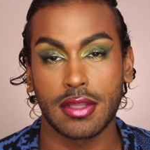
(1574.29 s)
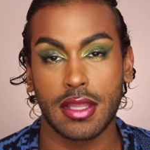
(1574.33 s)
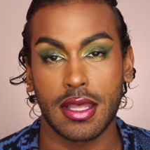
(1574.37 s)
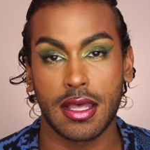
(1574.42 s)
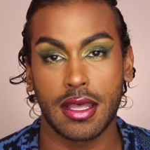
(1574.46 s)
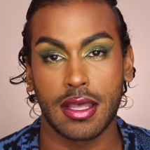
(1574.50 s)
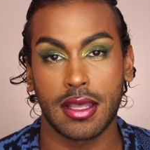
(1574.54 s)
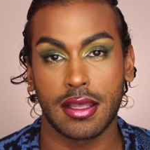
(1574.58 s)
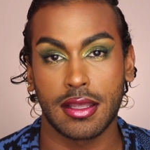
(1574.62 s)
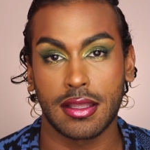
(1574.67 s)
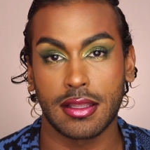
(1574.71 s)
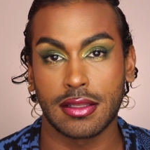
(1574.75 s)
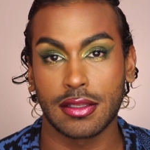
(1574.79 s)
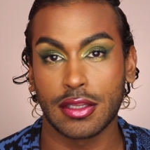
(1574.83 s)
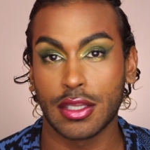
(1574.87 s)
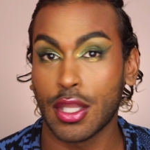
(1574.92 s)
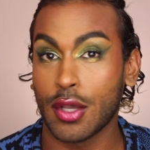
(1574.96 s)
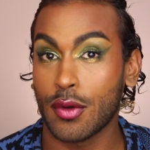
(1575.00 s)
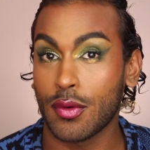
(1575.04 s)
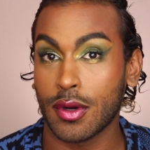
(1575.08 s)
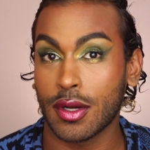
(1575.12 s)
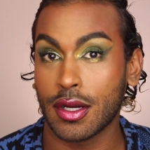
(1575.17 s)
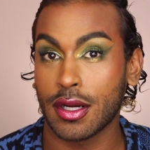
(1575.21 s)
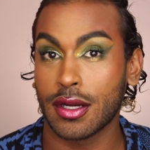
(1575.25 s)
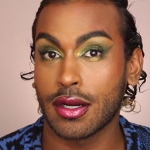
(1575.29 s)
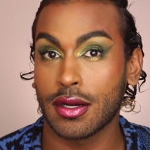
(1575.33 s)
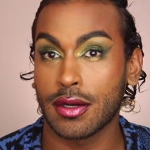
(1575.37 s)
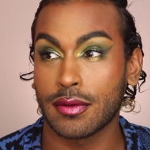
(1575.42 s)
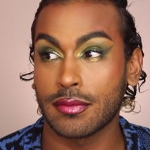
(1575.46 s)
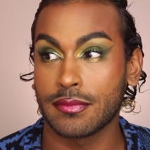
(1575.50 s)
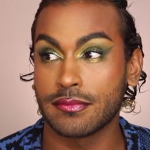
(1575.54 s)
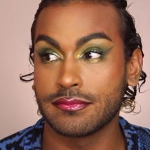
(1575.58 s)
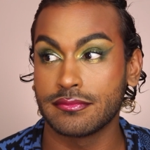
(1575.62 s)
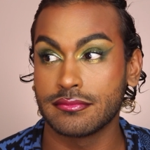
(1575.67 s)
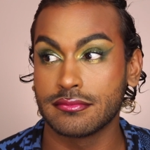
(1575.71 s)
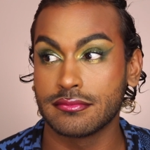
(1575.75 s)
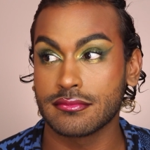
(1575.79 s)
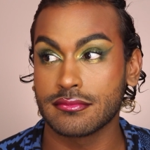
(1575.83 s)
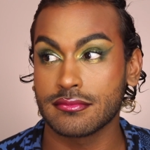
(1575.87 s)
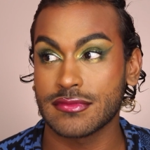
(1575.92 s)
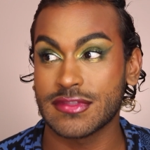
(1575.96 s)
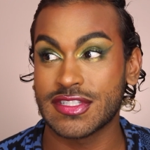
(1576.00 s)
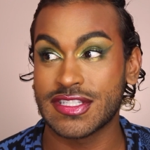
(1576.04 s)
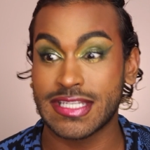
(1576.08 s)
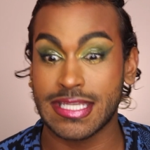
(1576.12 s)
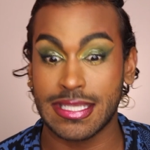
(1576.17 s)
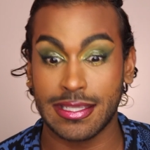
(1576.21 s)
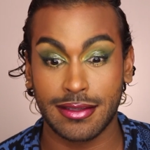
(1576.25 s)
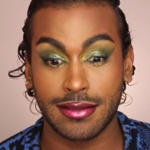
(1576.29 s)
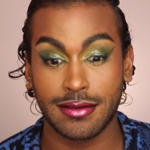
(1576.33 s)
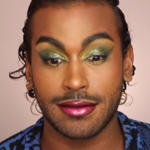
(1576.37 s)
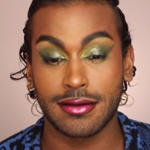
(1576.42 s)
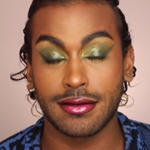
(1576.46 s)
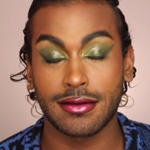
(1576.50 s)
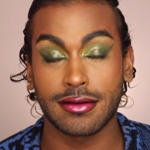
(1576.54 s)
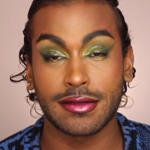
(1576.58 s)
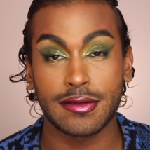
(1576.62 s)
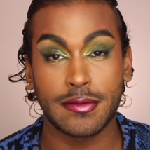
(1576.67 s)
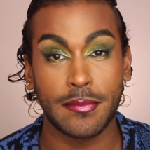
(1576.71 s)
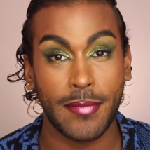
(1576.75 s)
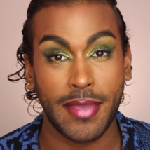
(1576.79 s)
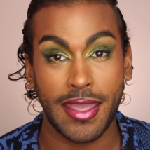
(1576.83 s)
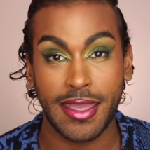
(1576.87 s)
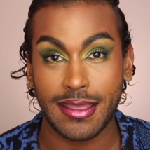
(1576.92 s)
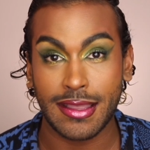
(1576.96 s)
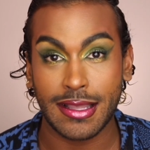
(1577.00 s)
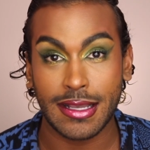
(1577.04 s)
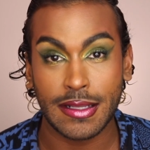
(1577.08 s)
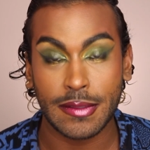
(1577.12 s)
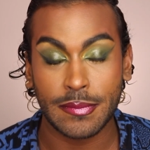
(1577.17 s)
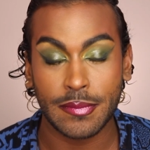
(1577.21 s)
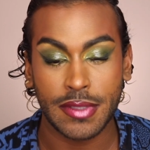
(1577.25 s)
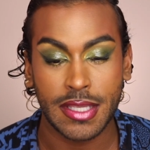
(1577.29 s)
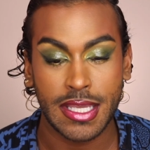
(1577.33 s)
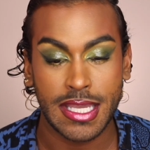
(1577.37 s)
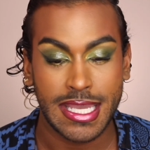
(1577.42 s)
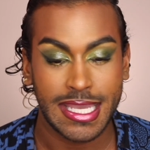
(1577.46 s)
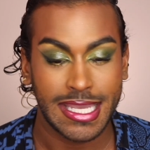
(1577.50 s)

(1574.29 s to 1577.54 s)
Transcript: lower tiered makeup,